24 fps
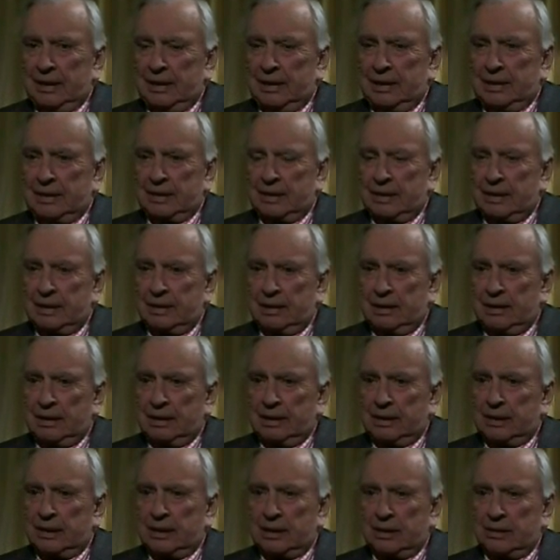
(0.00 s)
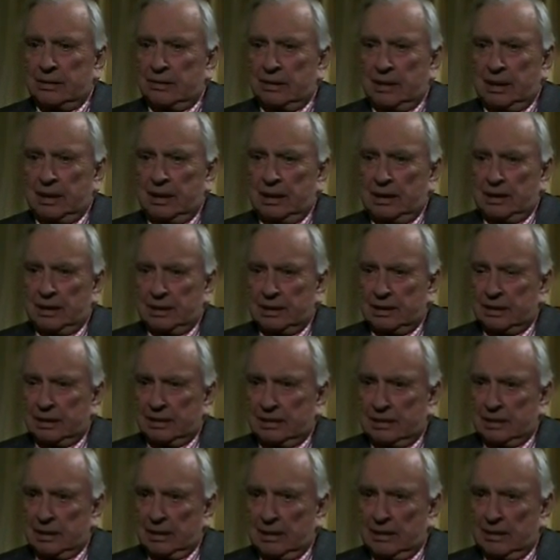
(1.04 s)
This thing is
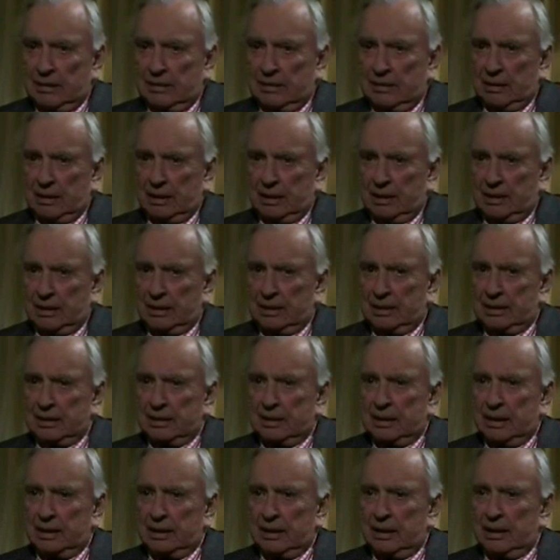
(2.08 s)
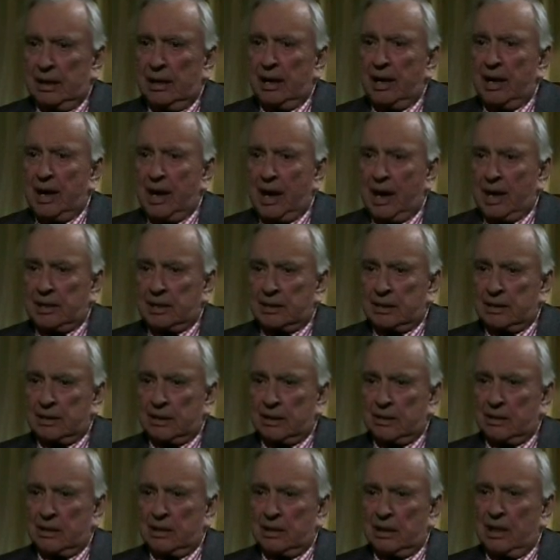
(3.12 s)
surrealistic now, and it is getting
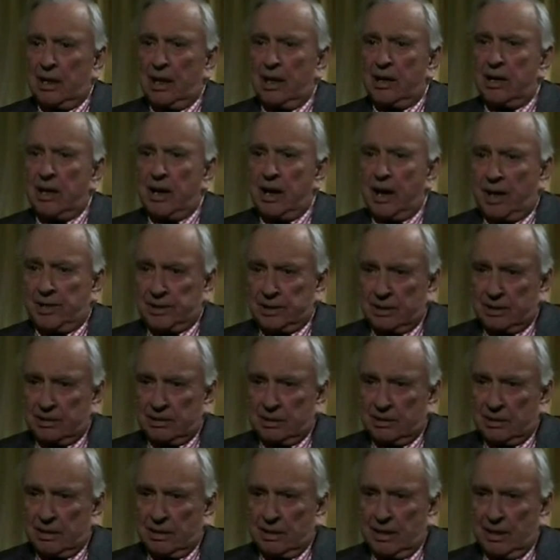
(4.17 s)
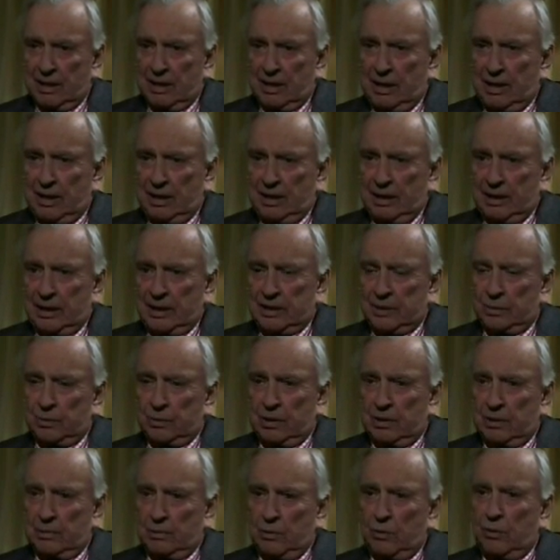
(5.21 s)
nastier and nastier. as
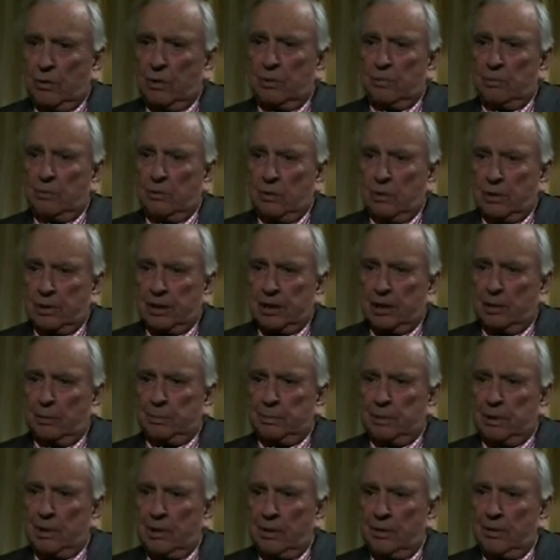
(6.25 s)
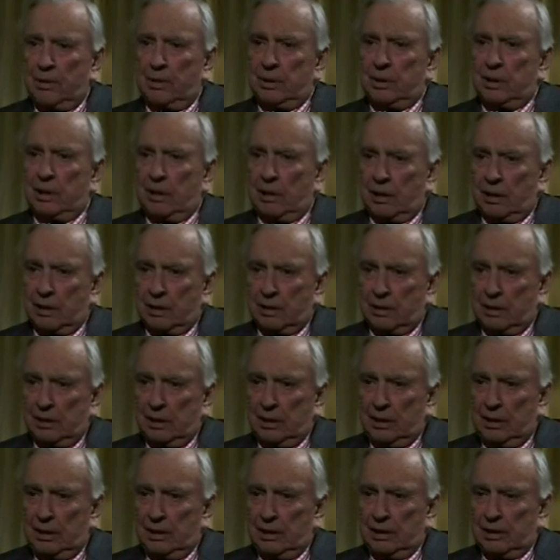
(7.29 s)
we are more and more kept in the dark
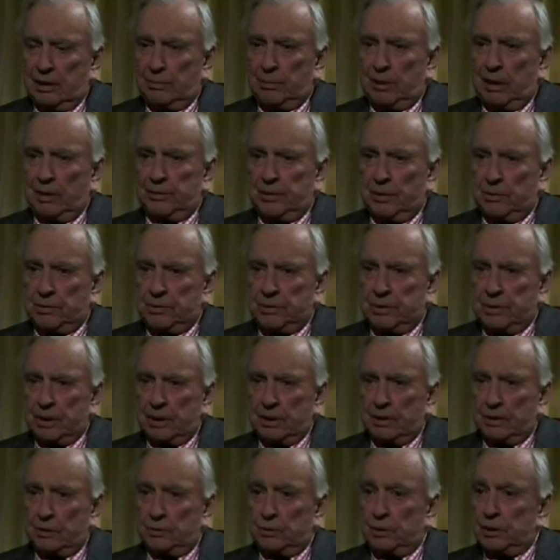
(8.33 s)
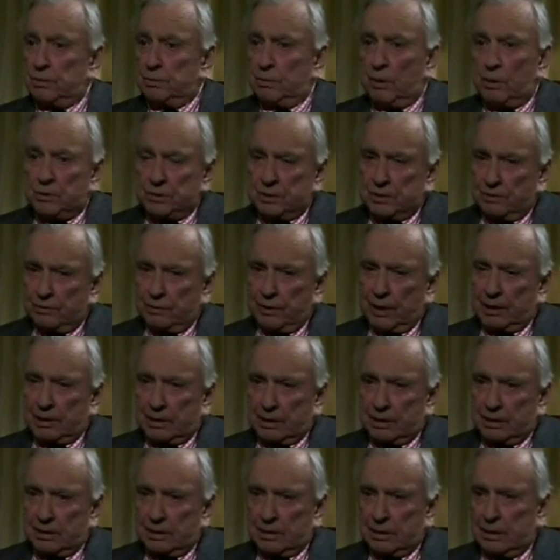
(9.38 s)
about those things which most
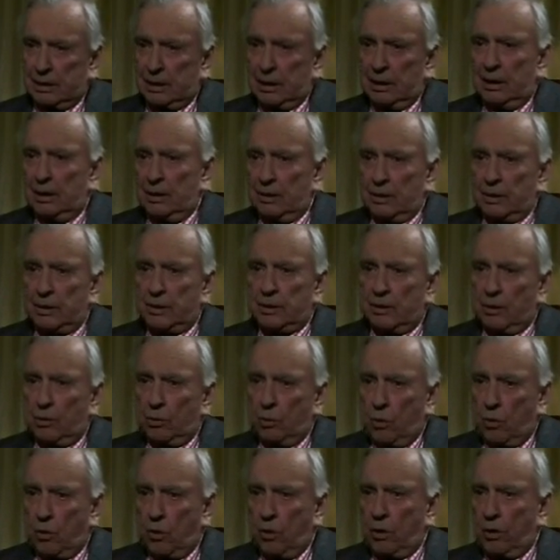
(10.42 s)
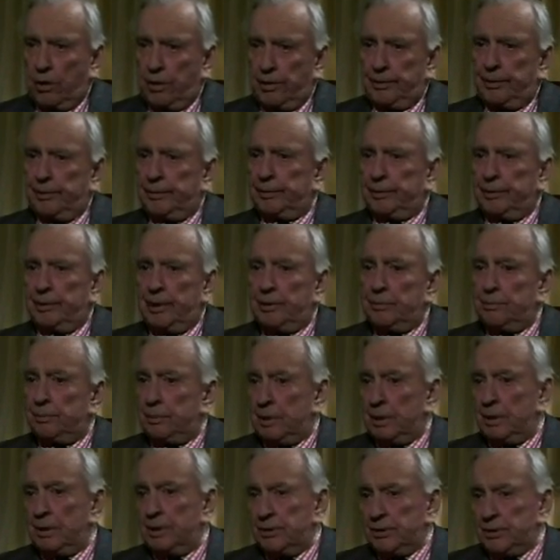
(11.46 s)
affect us, which are war and
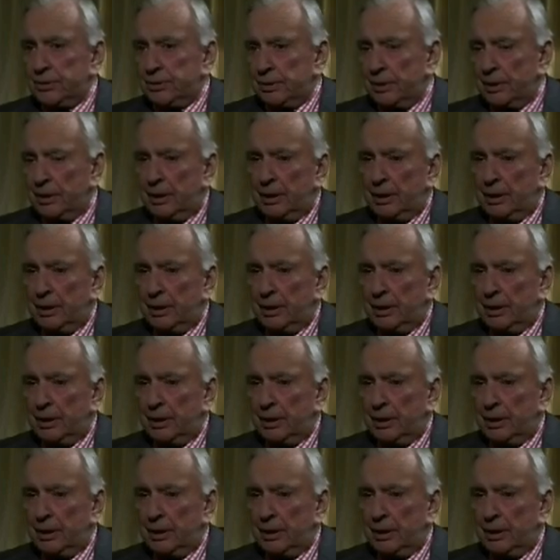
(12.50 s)
peace,